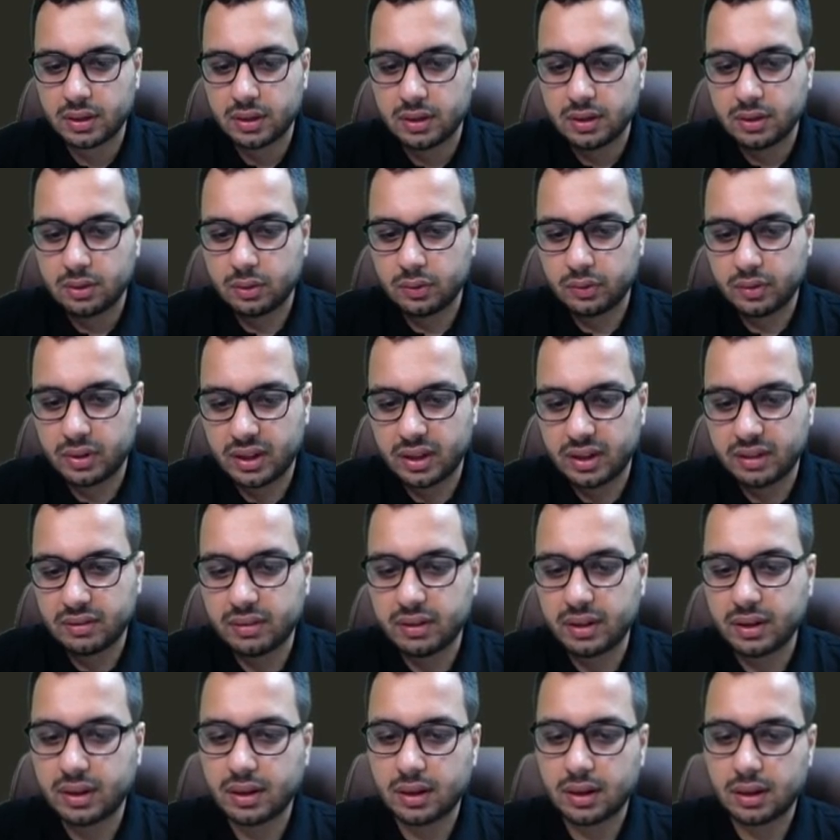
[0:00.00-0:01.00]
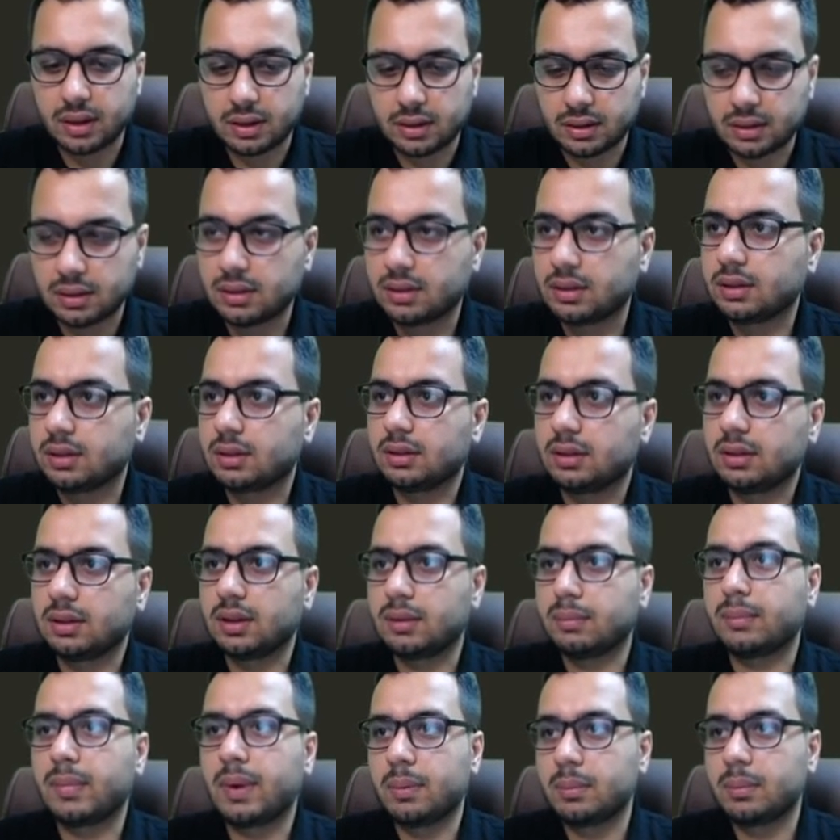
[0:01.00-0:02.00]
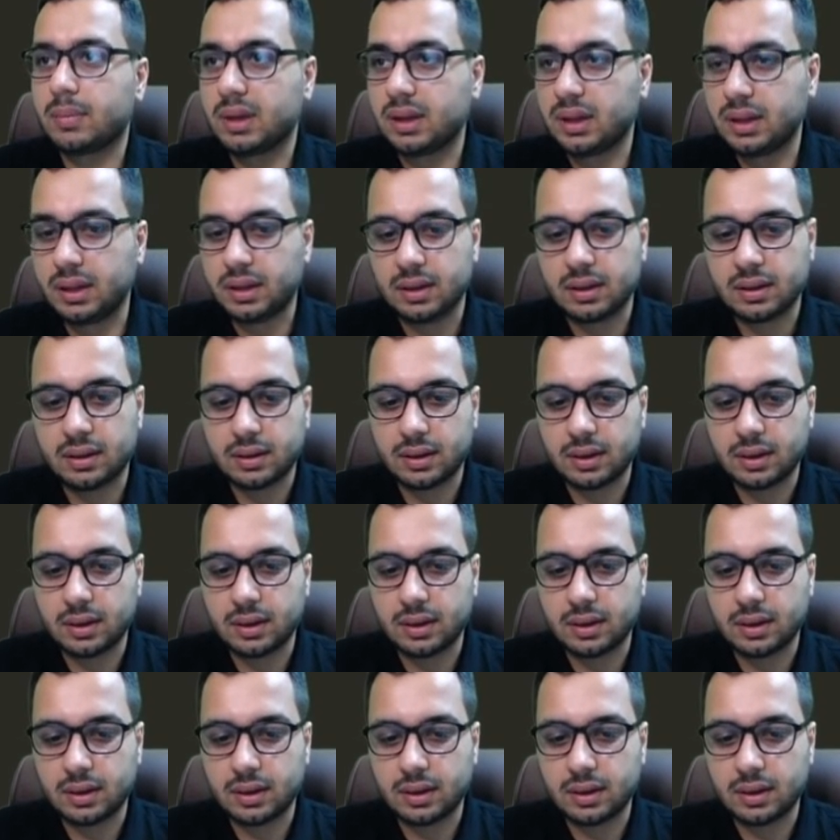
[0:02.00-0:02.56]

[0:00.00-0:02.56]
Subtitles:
So wherever the memory